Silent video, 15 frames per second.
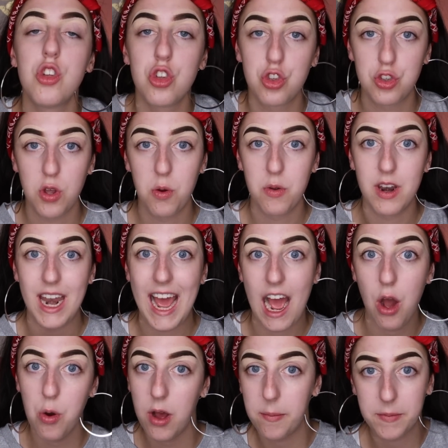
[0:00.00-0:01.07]
So
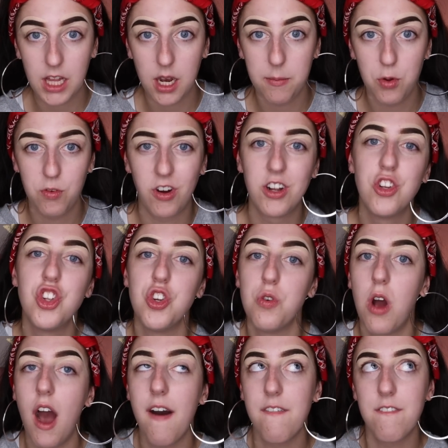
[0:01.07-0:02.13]
now I'm gonna move on
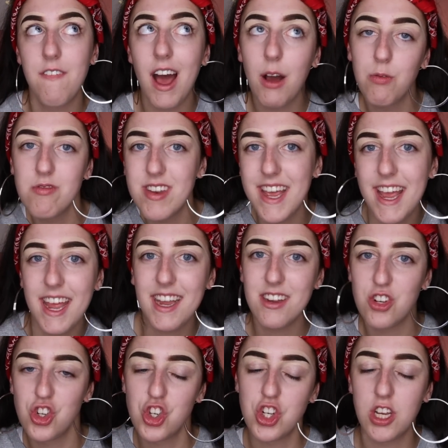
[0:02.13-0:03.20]
to
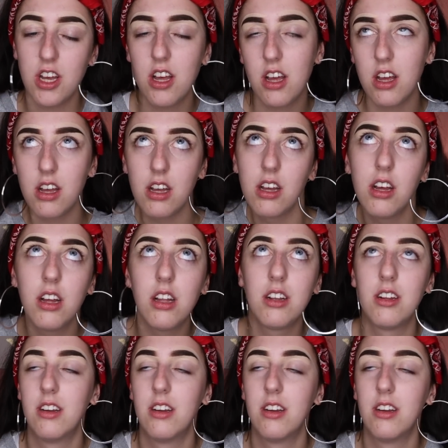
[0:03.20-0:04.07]
foundation.